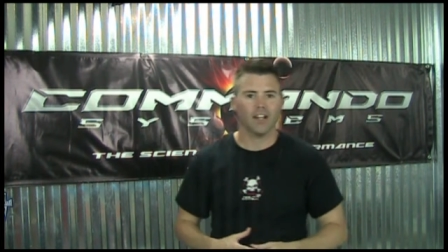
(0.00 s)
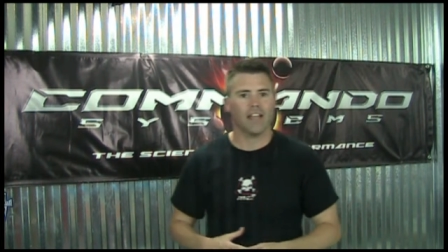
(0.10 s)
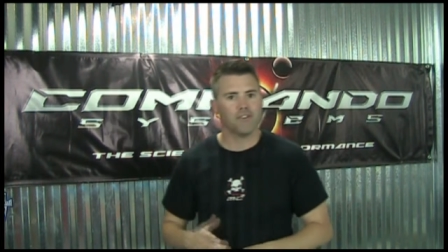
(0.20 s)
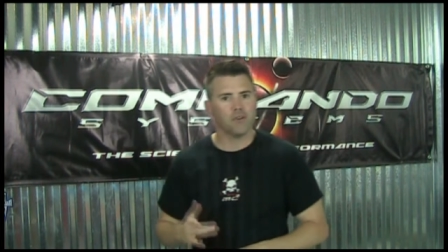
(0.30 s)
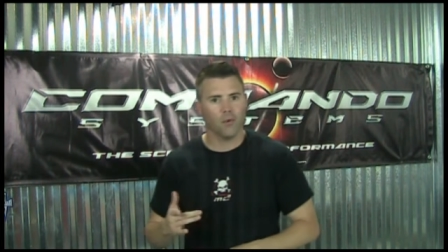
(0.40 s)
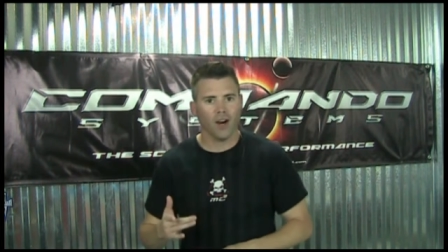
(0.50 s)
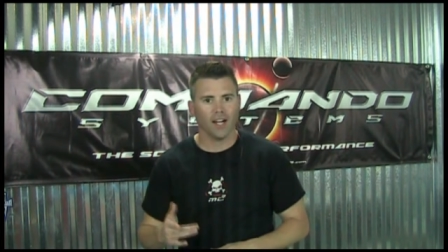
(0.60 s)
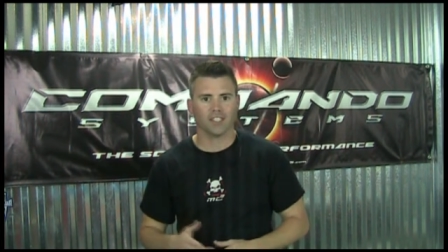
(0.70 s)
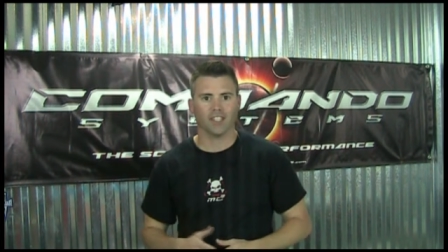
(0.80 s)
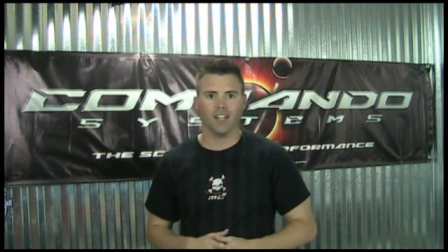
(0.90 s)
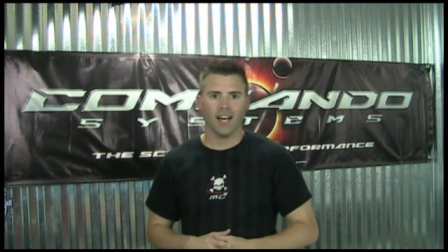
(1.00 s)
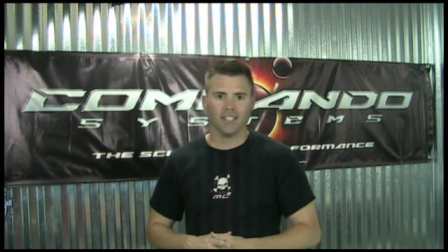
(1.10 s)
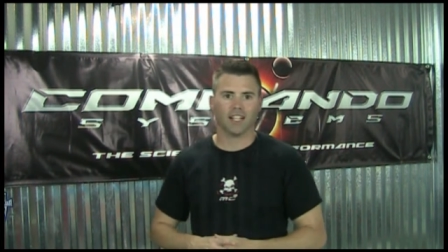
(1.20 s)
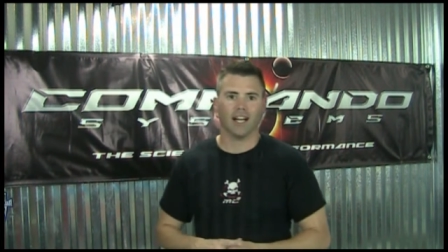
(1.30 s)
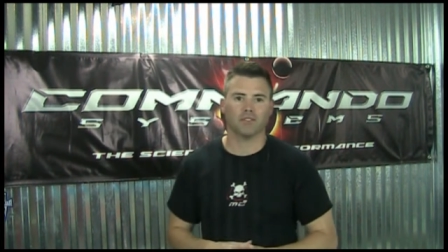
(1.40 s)
if you watch, a lot
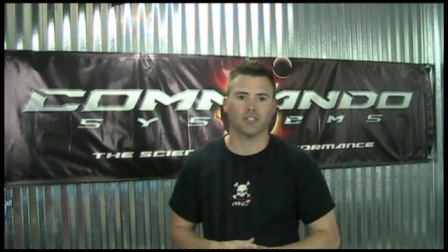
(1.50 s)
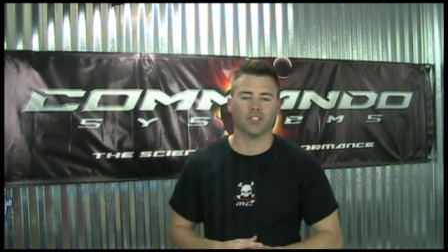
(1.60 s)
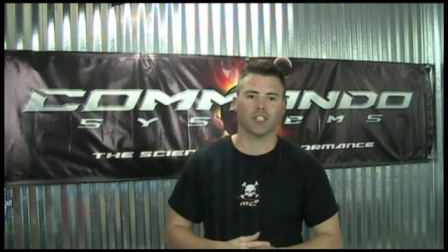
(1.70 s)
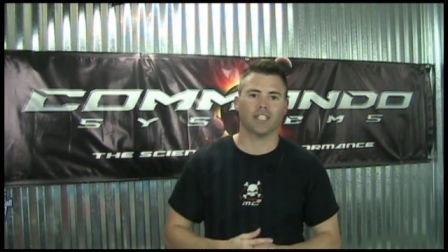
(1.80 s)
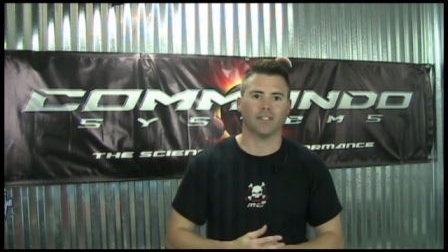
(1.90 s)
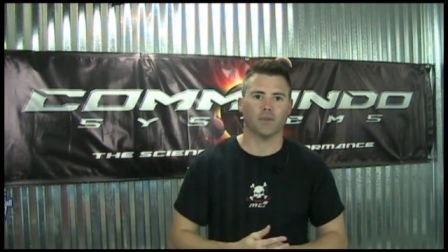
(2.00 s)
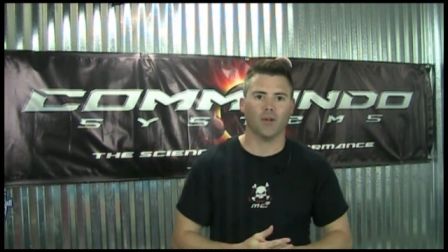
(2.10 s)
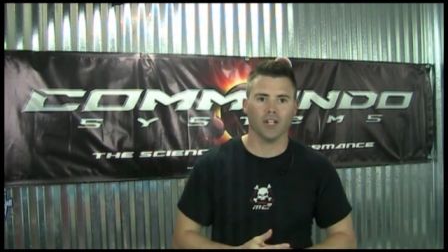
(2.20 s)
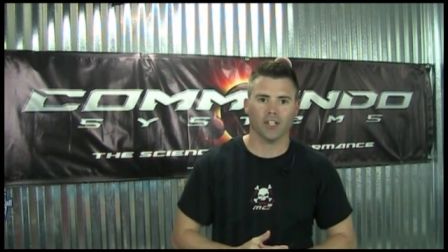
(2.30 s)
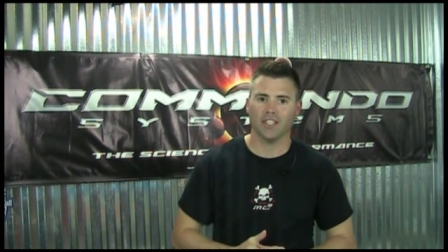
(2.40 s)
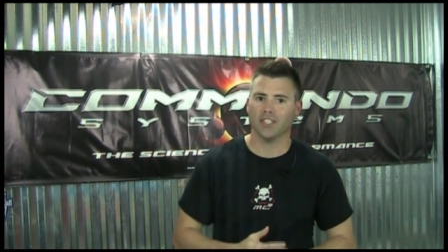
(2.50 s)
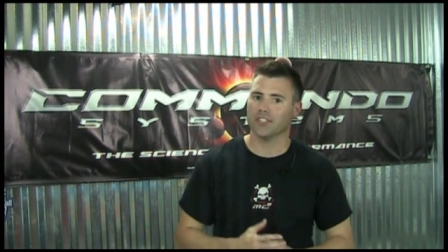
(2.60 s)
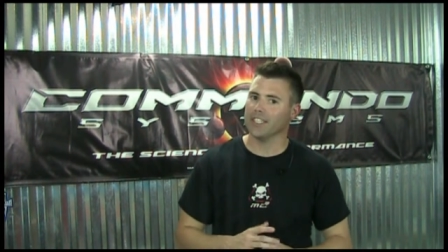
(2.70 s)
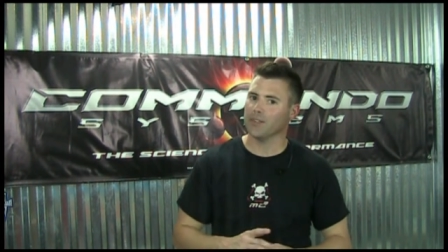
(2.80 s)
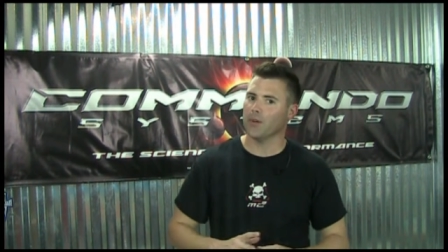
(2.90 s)
of times they're drinking water, and they're
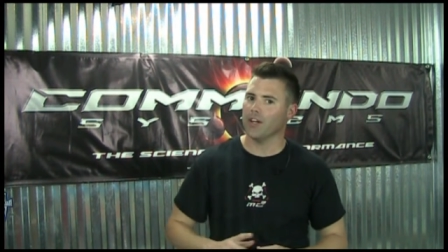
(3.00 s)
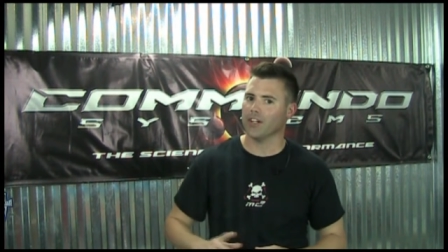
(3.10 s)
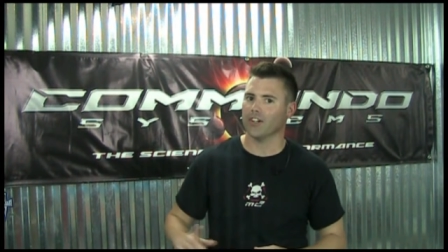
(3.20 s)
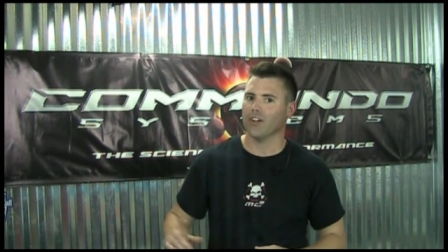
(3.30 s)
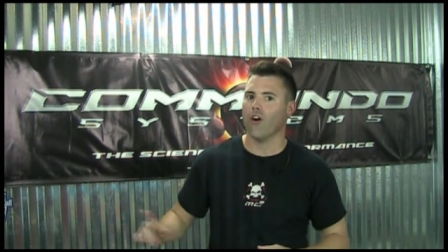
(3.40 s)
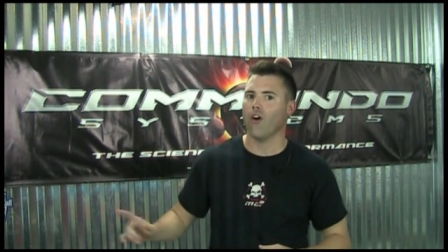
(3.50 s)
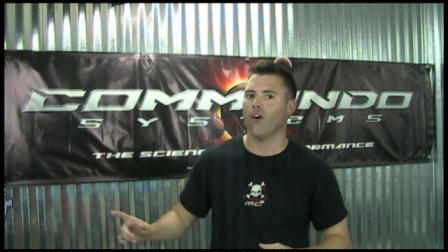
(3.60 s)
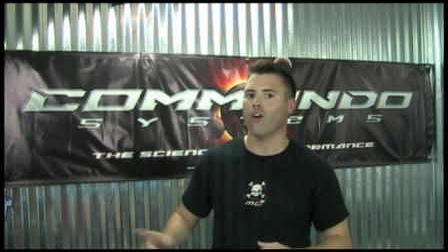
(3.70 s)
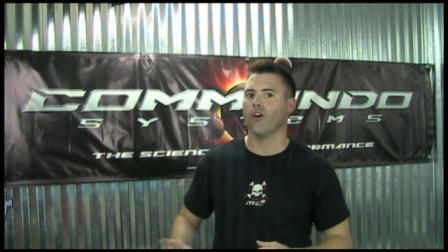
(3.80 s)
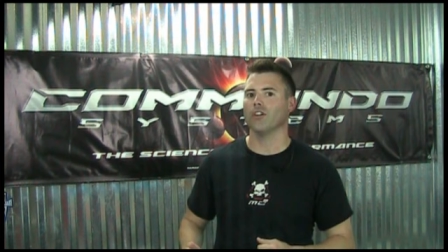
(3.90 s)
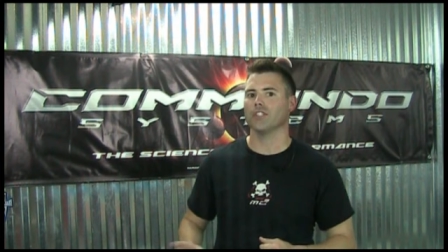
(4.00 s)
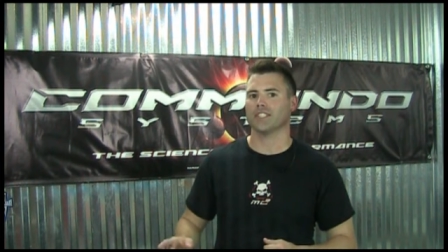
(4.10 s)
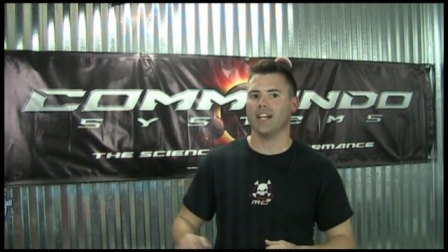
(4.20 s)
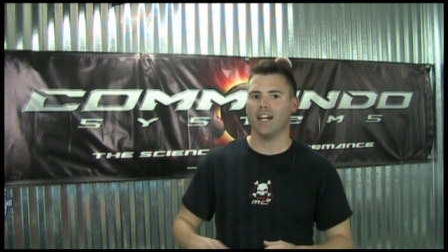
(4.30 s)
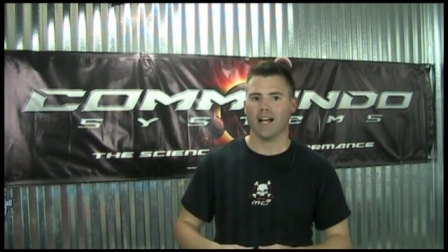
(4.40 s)
drinking water all the
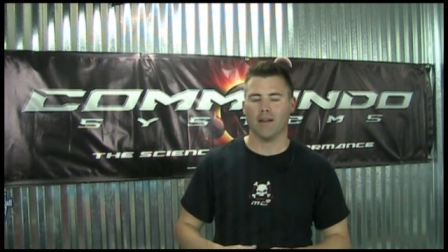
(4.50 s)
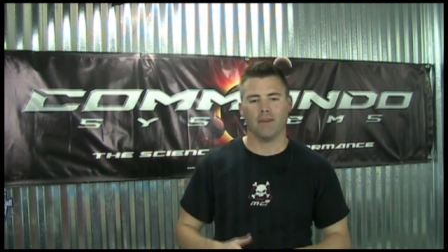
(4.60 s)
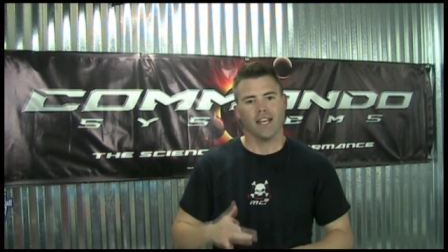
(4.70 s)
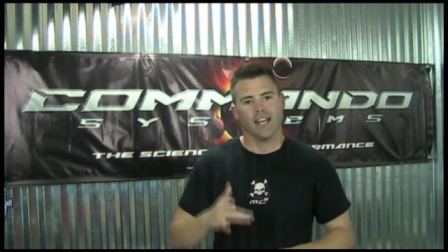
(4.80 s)
time.